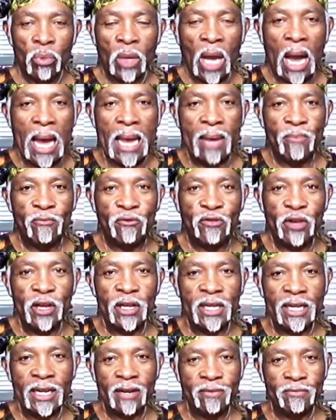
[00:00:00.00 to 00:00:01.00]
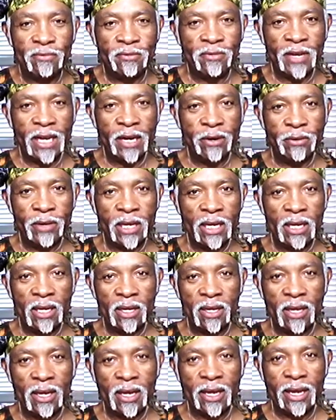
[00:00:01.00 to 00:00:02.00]
I am feeling a
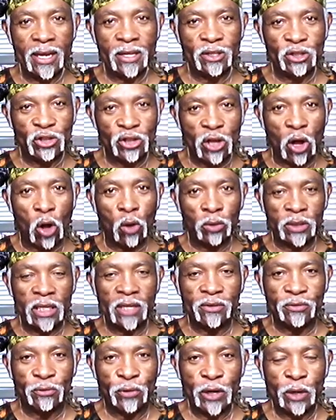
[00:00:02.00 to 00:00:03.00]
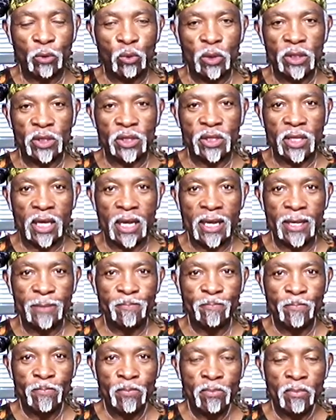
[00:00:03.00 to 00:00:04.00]
very exalted frequency.
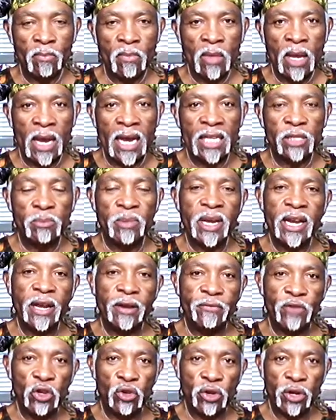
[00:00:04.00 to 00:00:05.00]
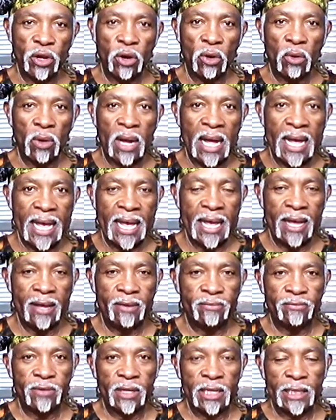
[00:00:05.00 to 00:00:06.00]
As many of you know, I
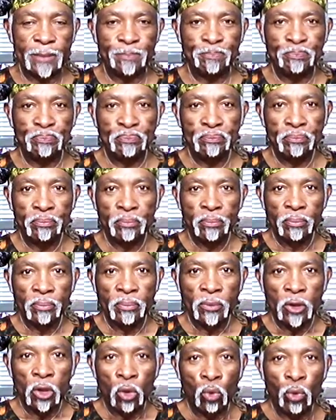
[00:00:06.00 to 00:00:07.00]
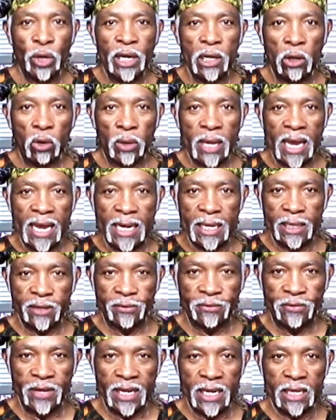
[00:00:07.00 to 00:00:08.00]
have relocated to
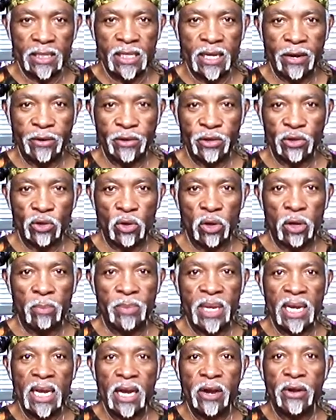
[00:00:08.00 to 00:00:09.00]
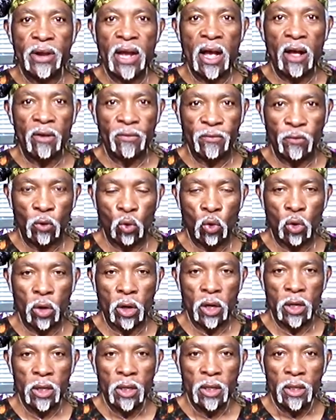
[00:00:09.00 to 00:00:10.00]
Phoenix, Arizona. I've been here now
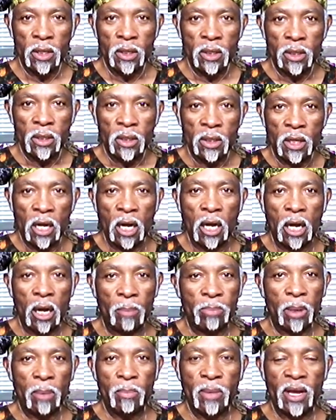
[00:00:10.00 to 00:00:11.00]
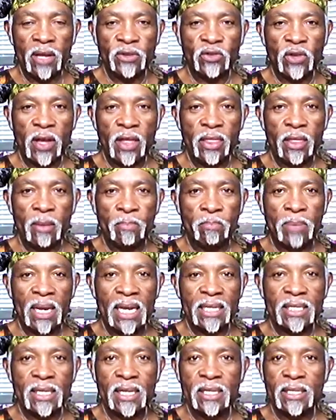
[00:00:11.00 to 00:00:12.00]
for a couple of months, and the
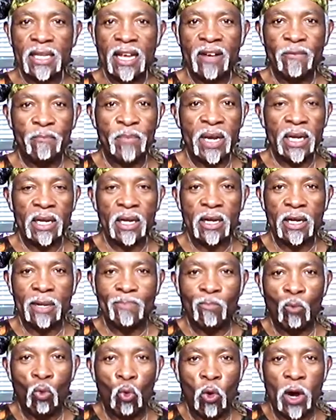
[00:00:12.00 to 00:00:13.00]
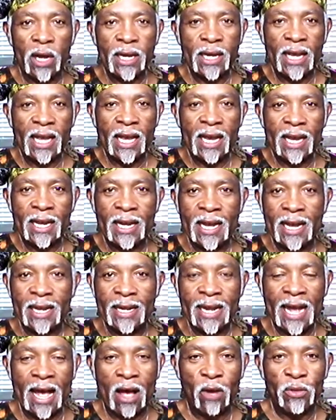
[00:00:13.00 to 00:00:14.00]
blessings have been up one end
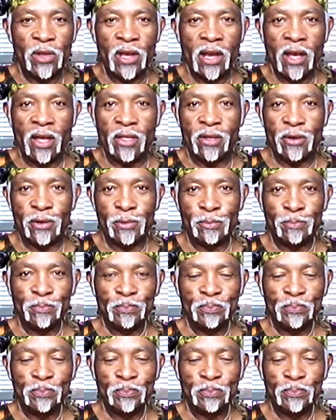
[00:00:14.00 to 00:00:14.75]
and down the other.